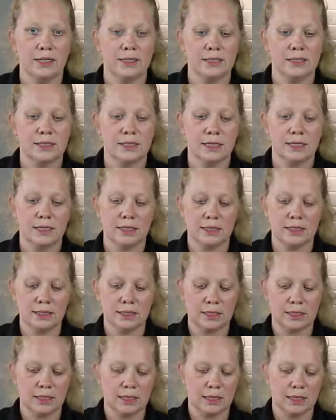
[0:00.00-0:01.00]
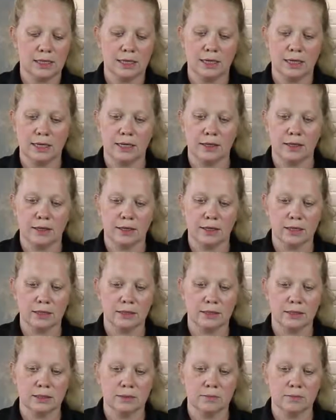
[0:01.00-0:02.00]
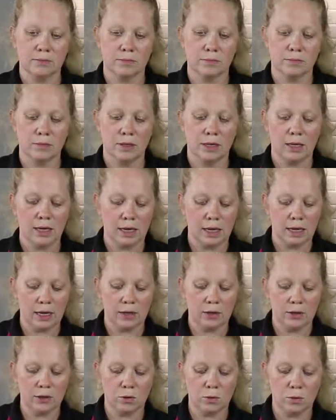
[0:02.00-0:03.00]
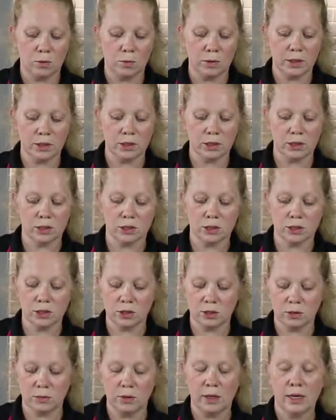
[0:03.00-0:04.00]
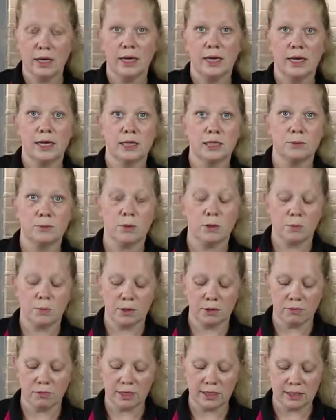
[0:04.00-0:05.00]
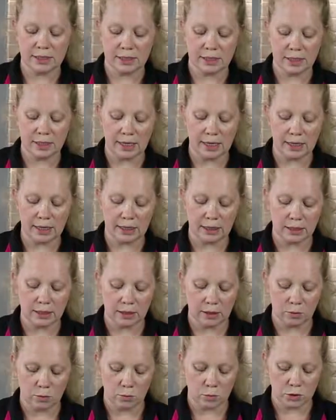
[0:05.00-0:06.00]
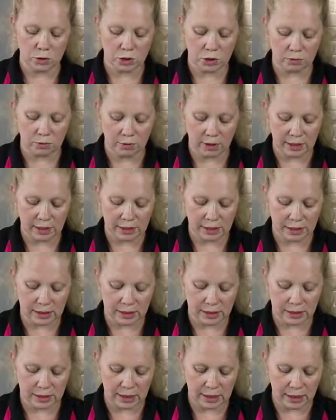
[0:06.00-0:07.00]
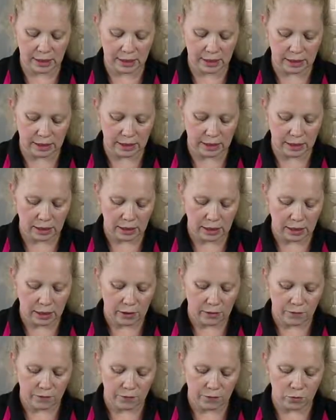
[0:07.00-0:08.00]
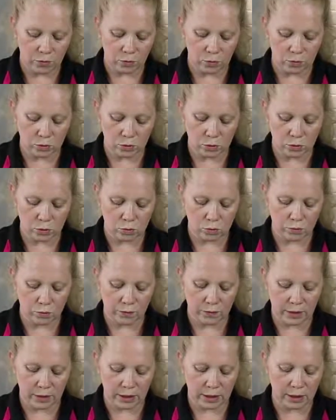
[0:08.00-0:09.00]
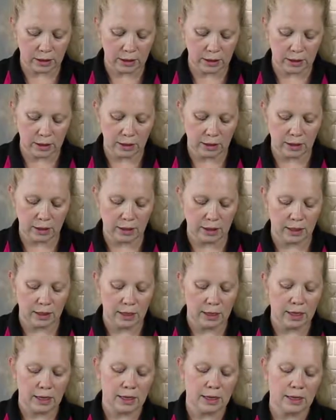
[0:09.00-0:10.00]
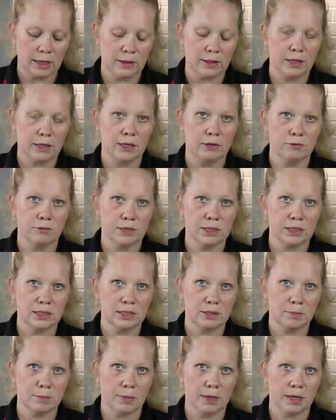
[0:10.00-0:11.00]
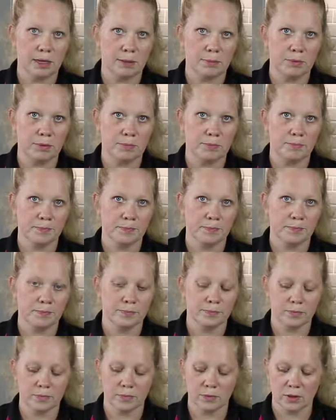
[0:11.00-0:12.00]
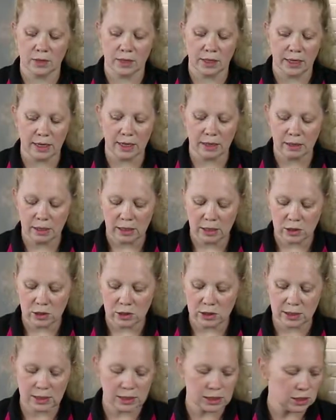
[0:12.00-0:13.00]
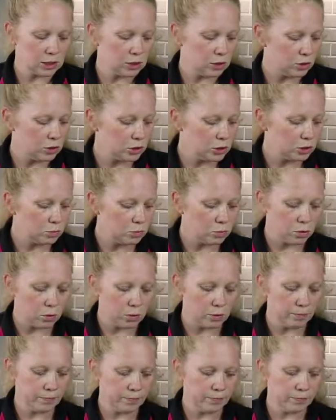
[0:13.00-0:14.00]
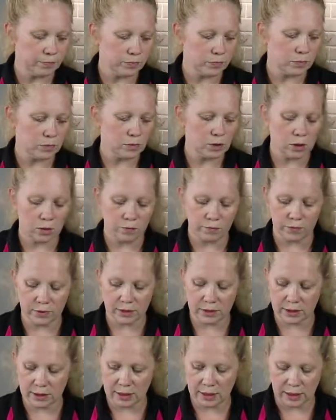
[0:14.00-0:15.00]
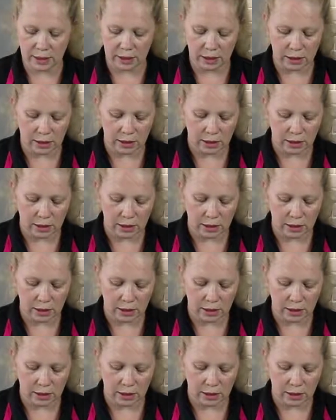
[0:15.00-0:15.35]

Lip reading: it stays like that. And then all what you're going to do is pop your icing in. Once your icing's in, fold over, and then you're ready to pipe. Okay, so that's a larger one. Obviously